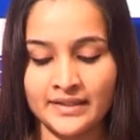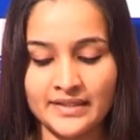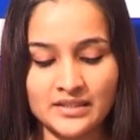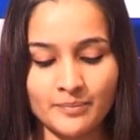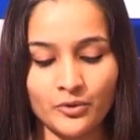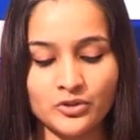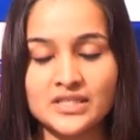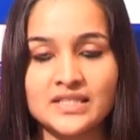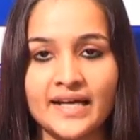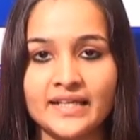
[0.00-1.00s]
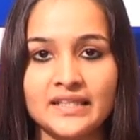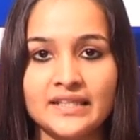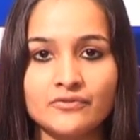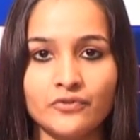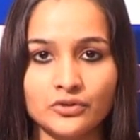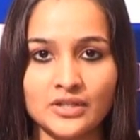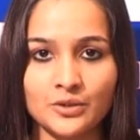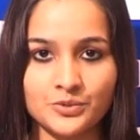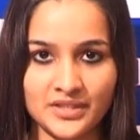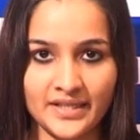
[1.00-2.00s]
Key support is likely at
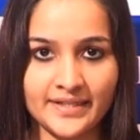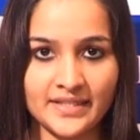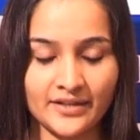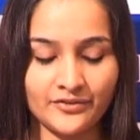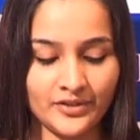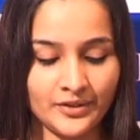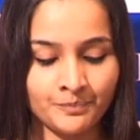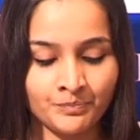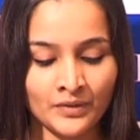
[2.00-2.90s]
4,800.